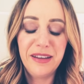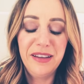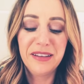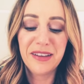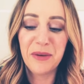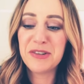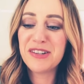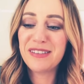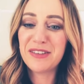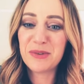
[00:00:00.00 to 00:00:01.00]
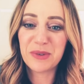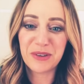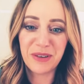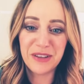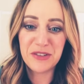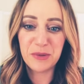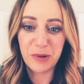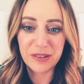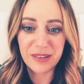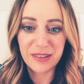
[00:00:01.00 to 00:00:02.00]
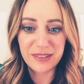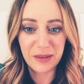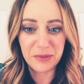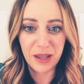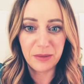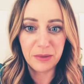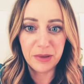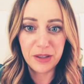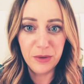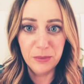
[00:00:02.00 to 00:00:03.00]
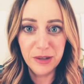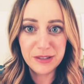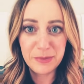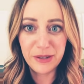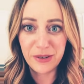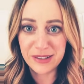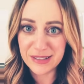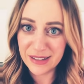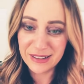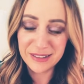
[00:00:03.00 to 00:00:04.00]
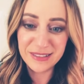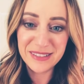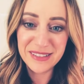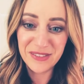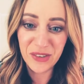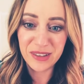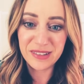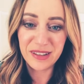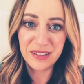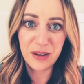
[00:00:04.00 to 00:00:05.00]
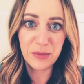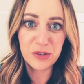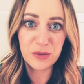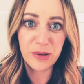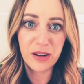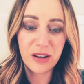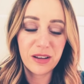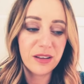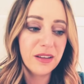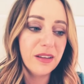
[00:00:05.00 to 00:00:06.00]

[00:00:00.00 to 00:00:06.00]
and when she said she was going to write two books at the same time, I'm like, you must be crazy. You guys seen Coming to America?